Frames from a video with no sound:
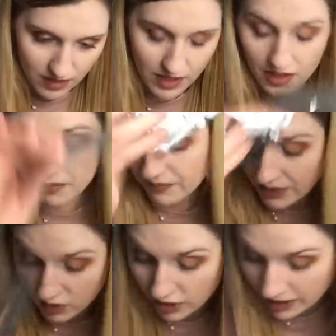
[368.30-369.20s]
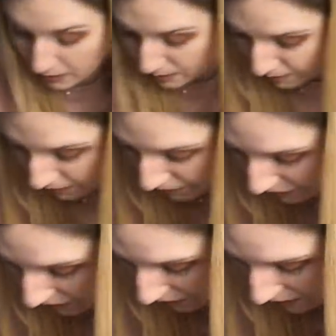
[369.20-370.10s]
I don't know, I'll try it out.
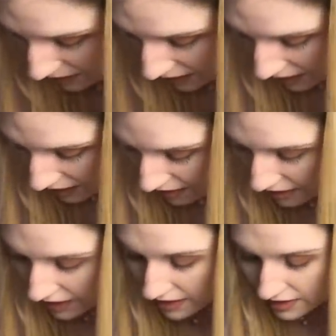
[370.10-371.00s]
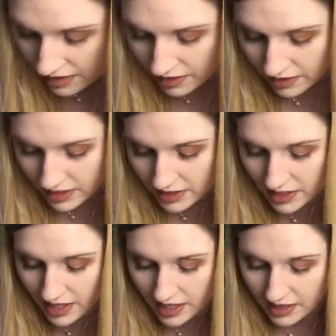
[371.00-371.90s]
Then there
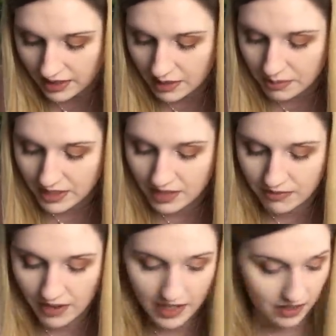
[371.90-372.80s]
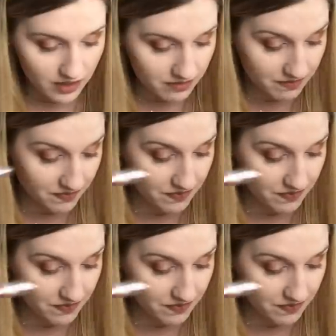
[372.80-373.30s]
is a lip definer